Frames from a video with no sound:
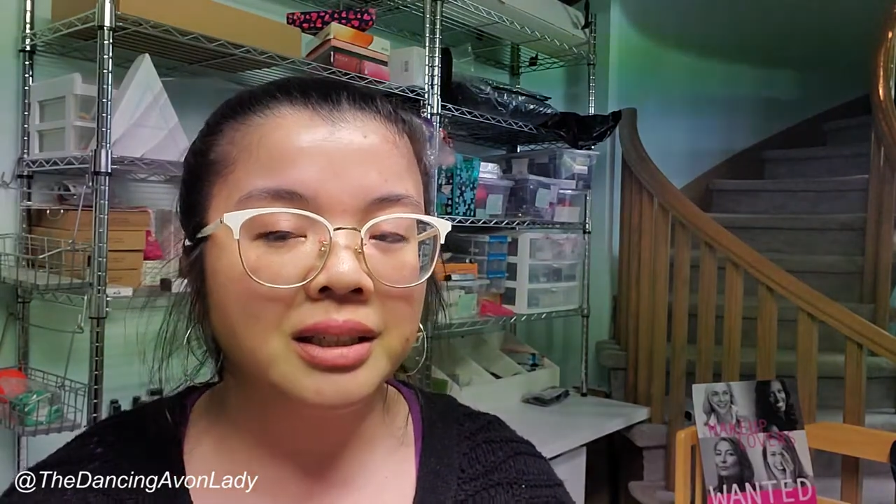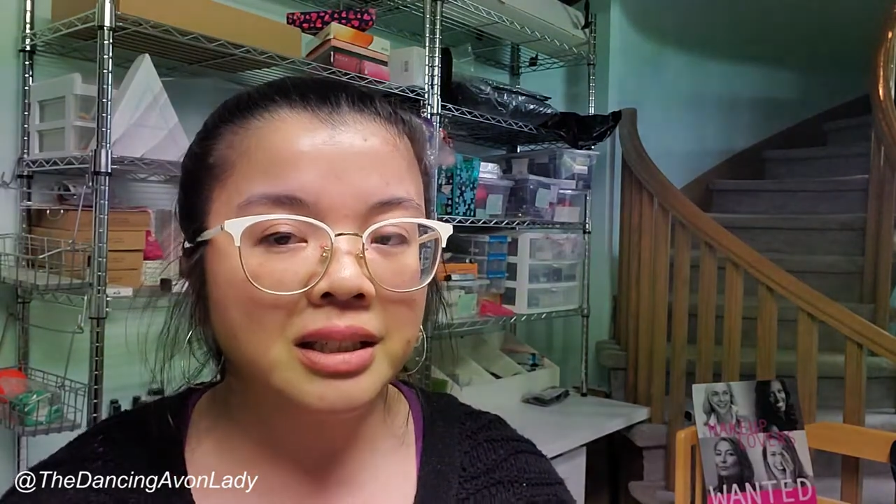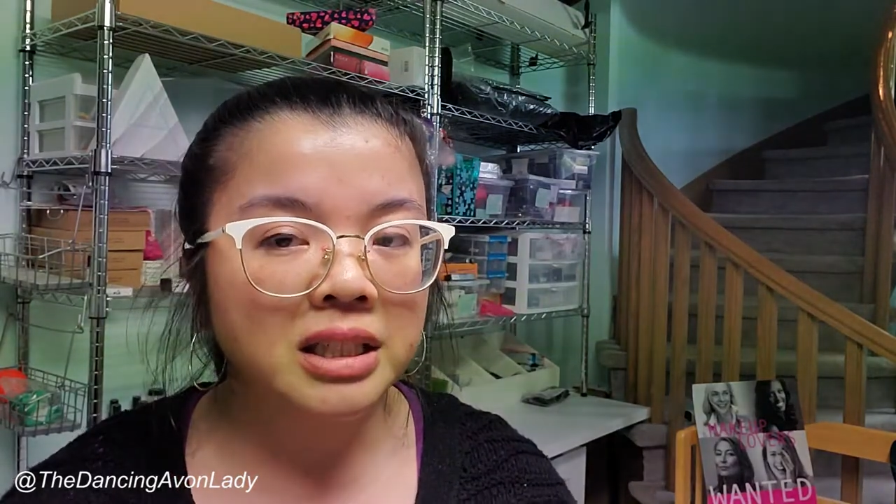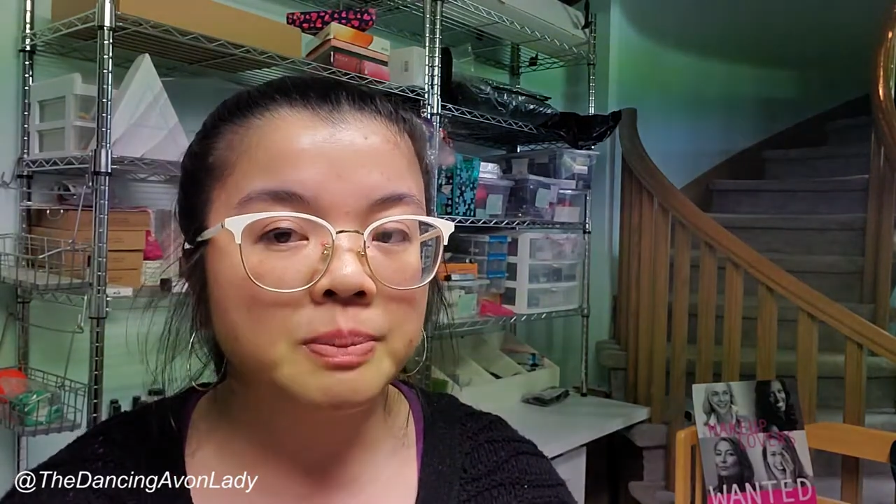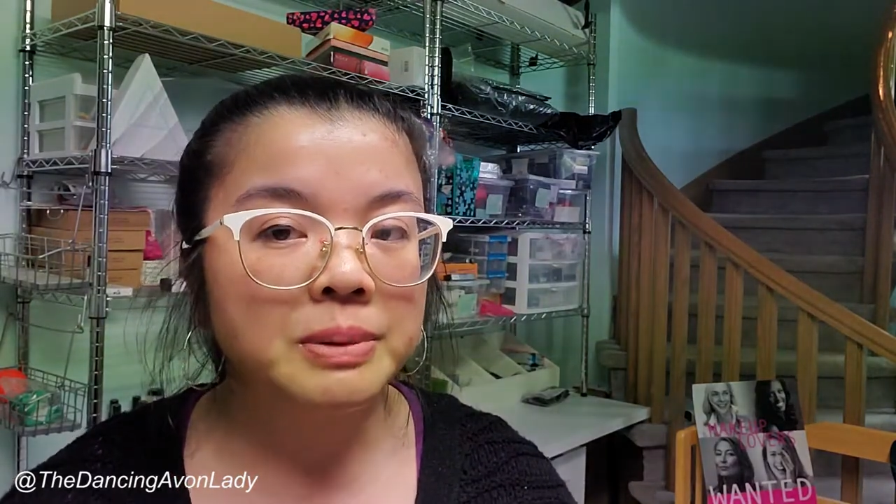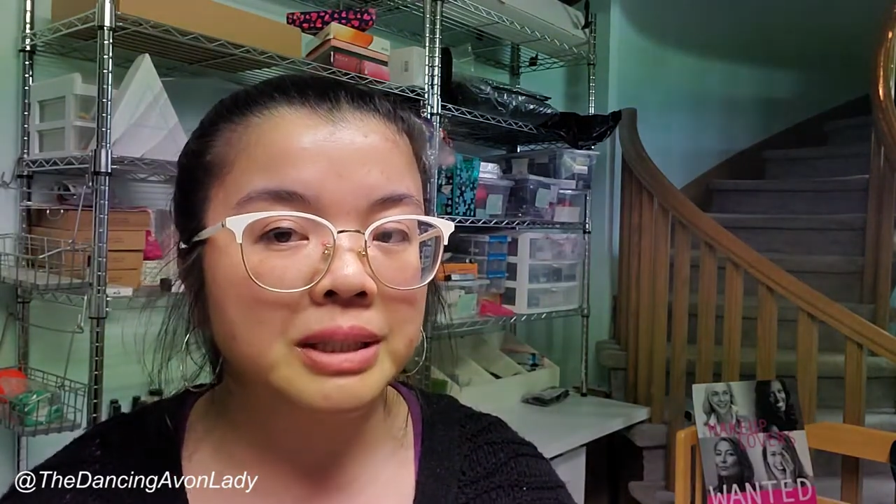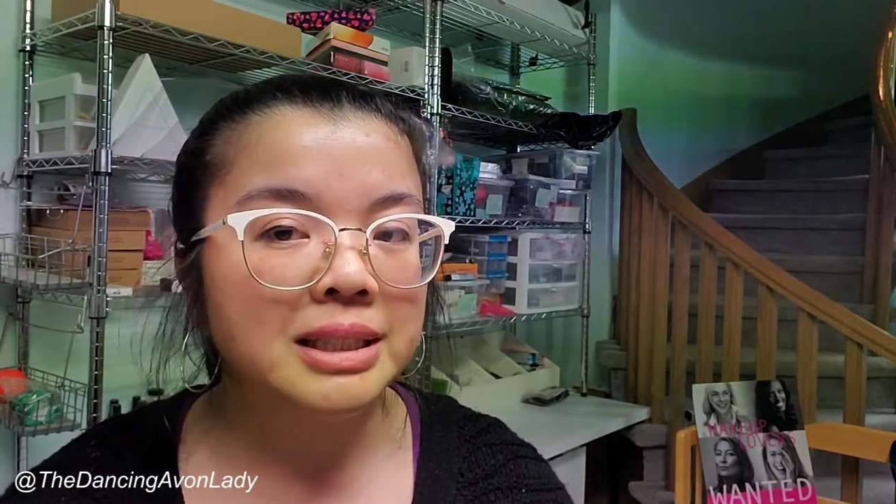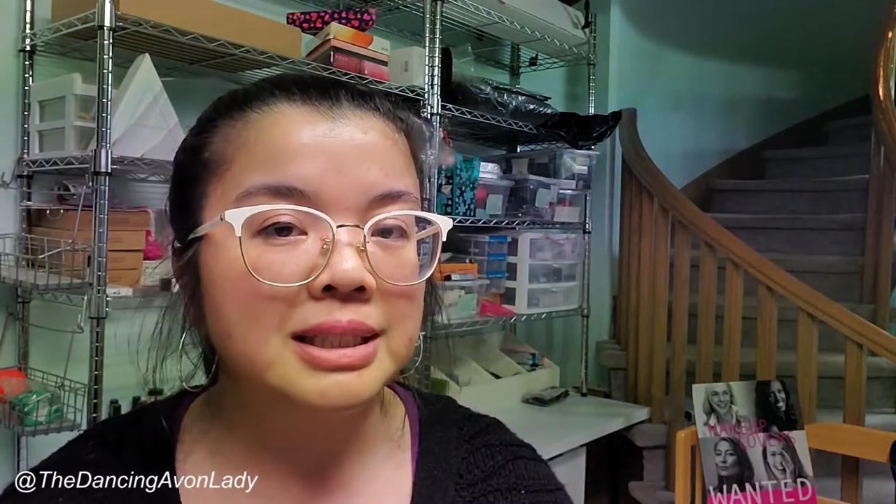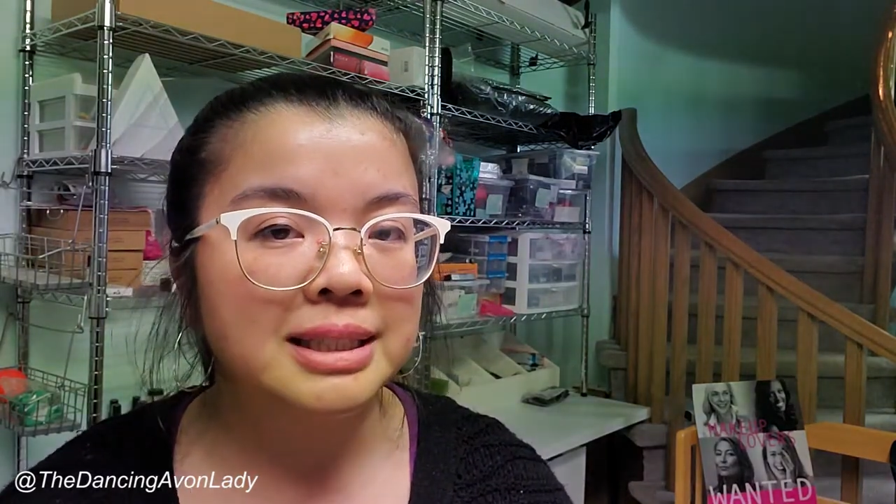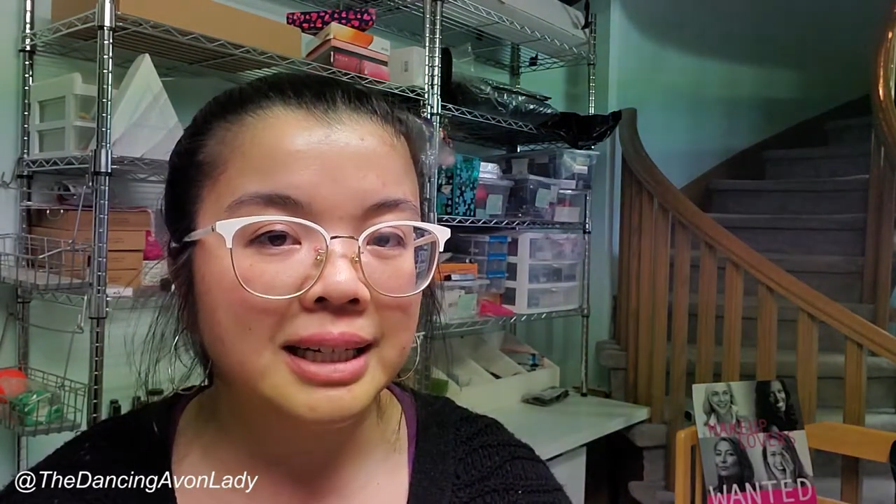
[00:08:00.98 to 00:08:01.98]
it's been
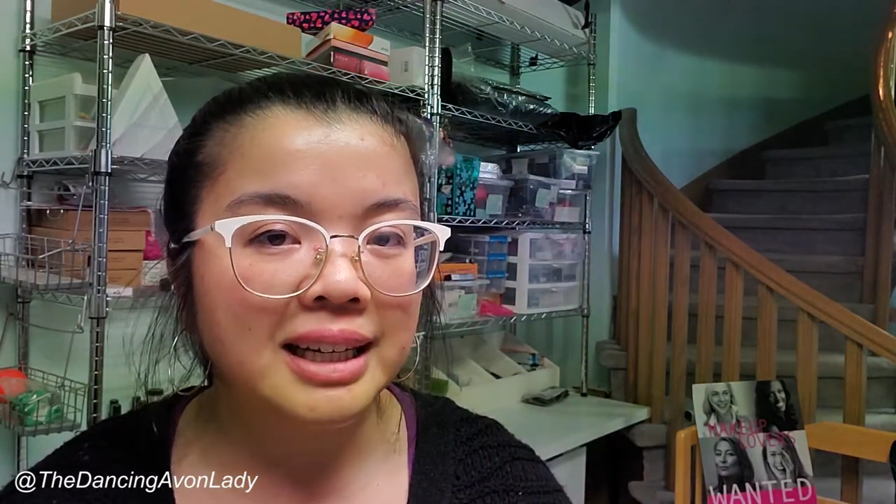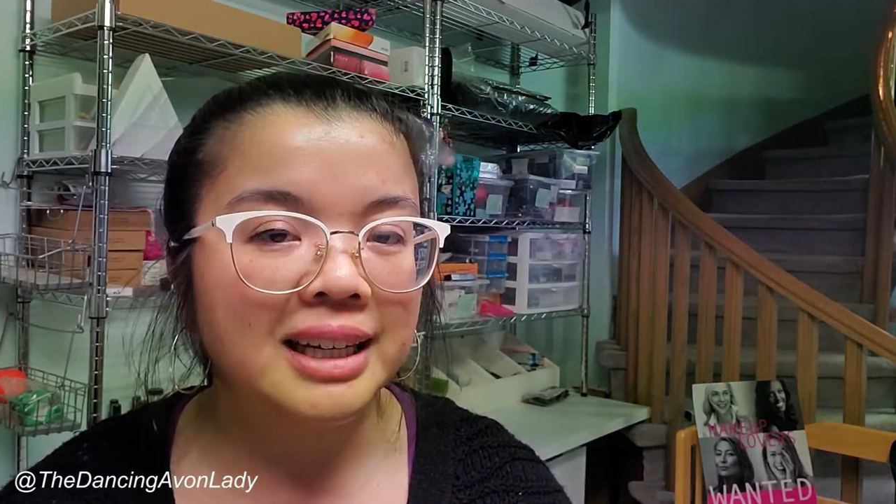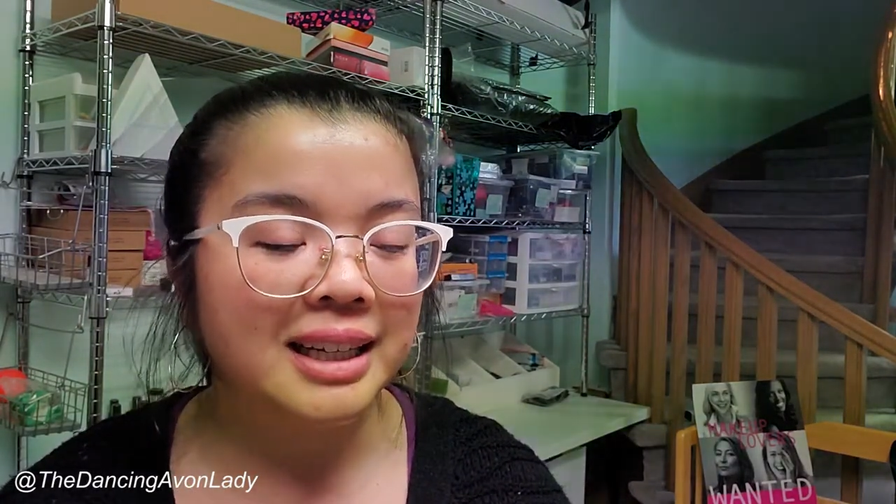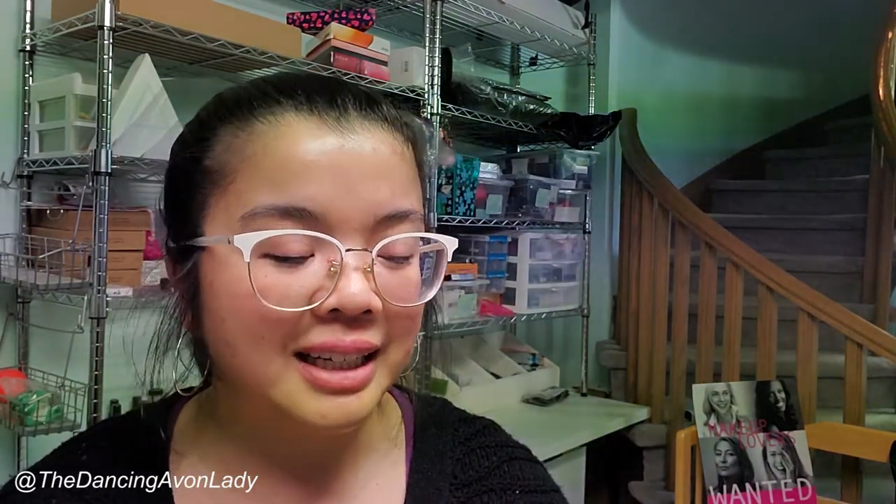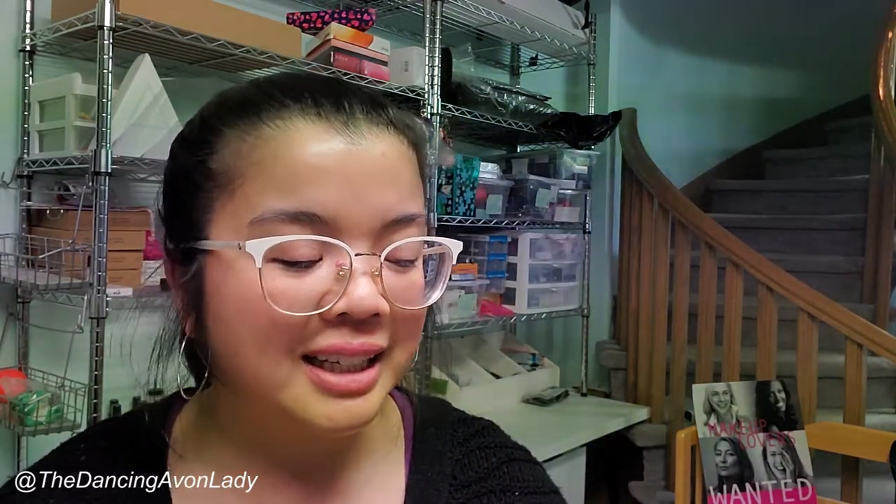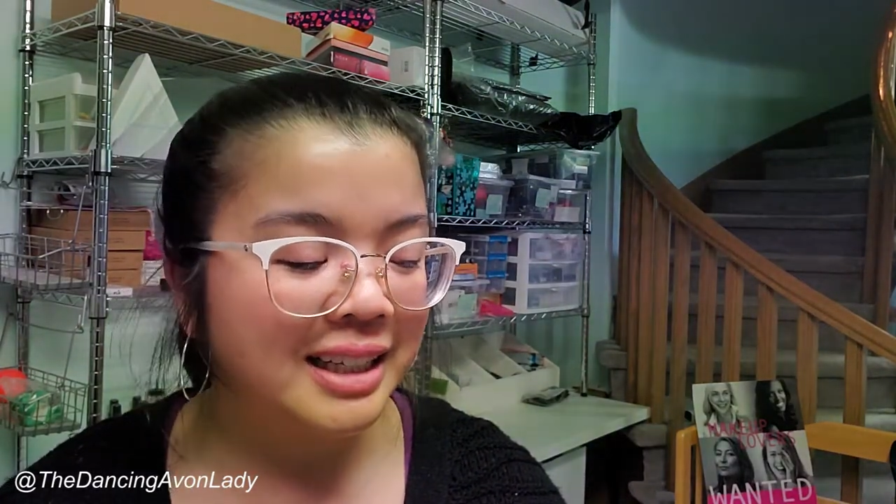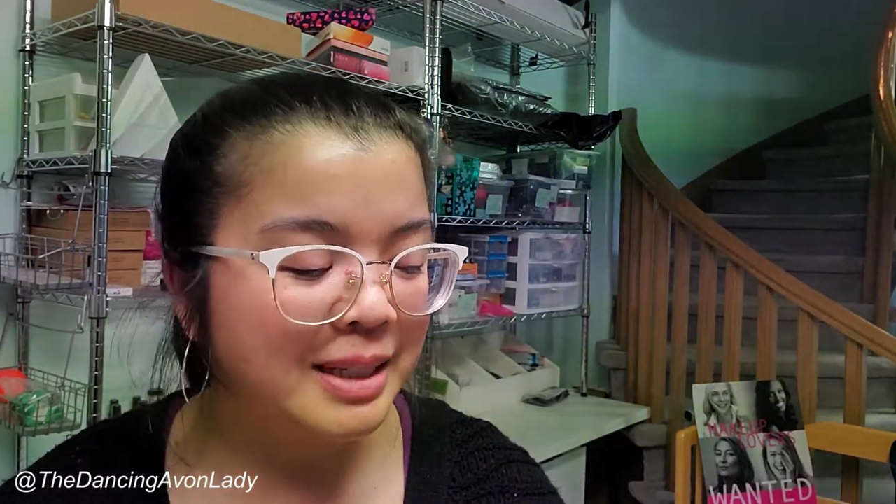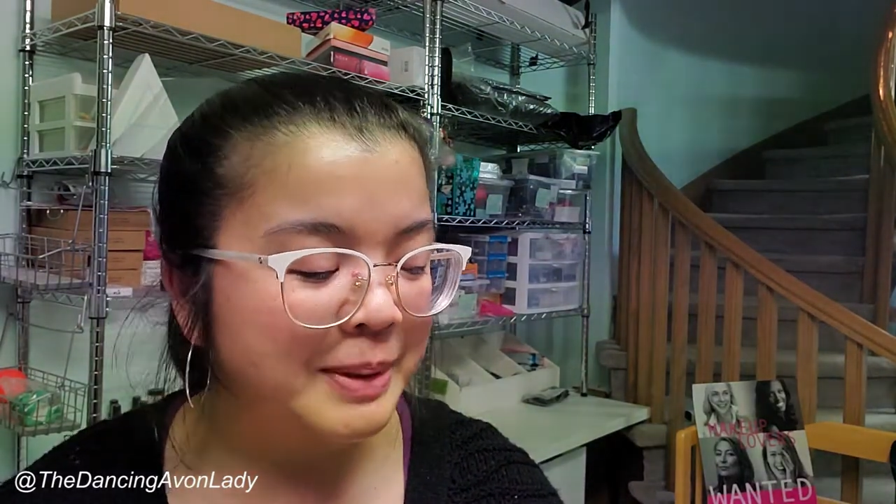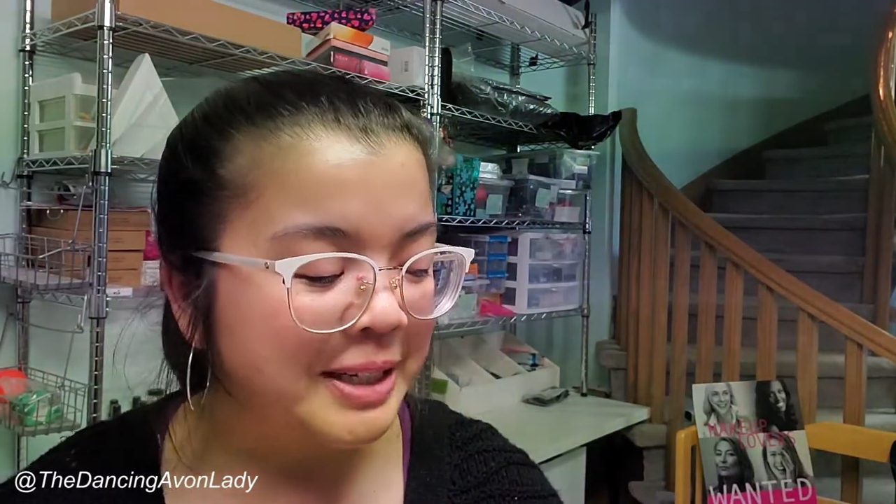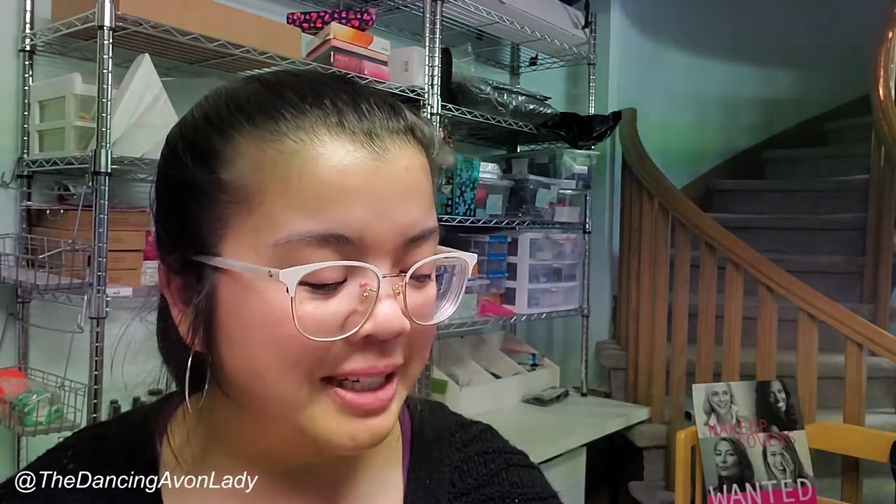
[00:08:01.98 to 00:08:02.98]
a day.
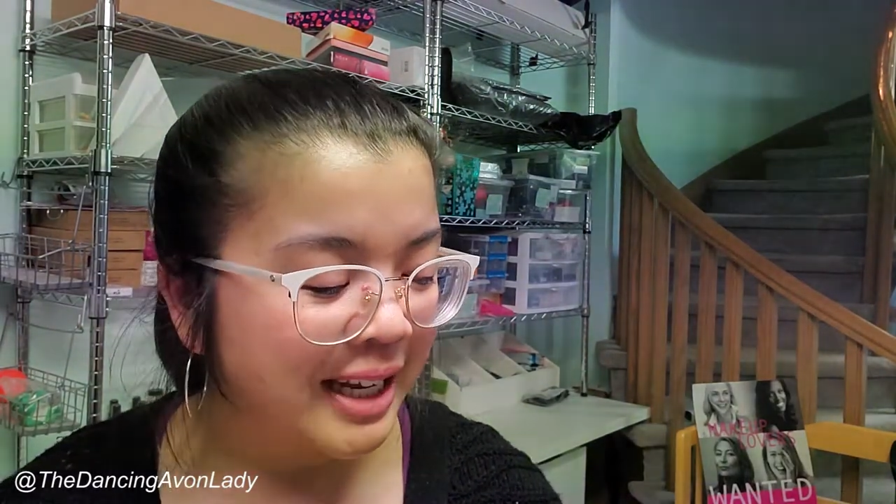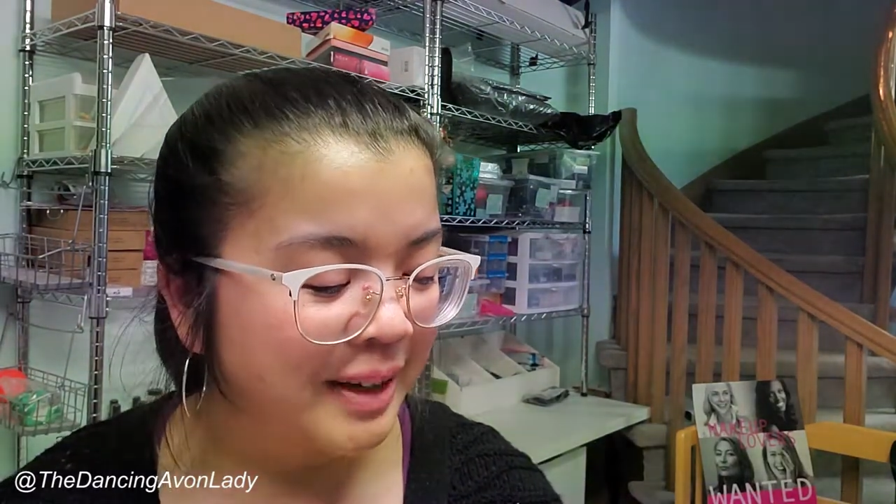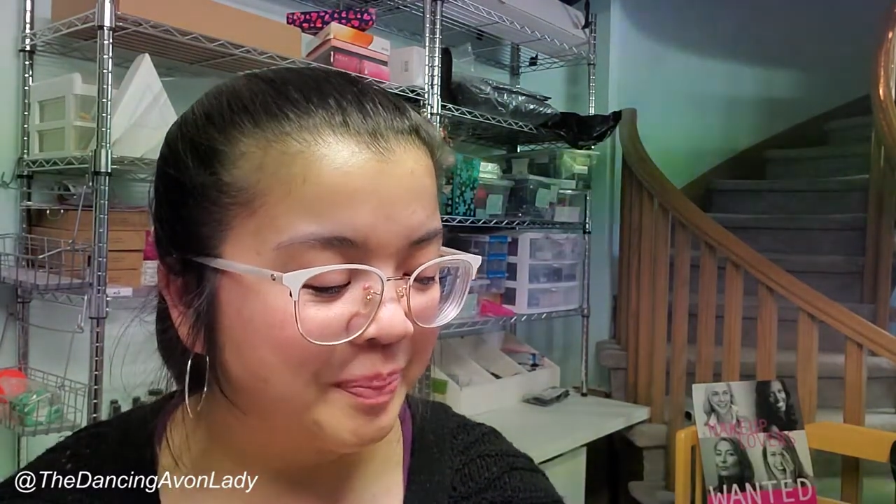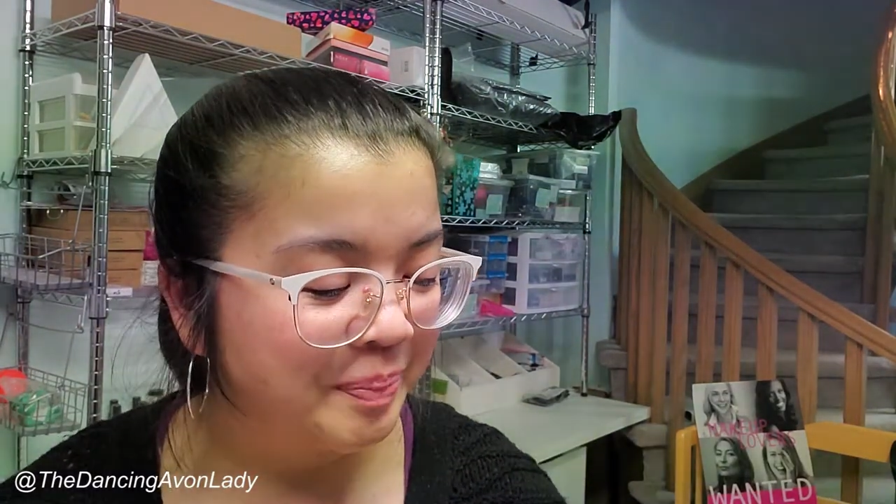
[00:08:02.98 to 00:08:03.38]
It's been a day.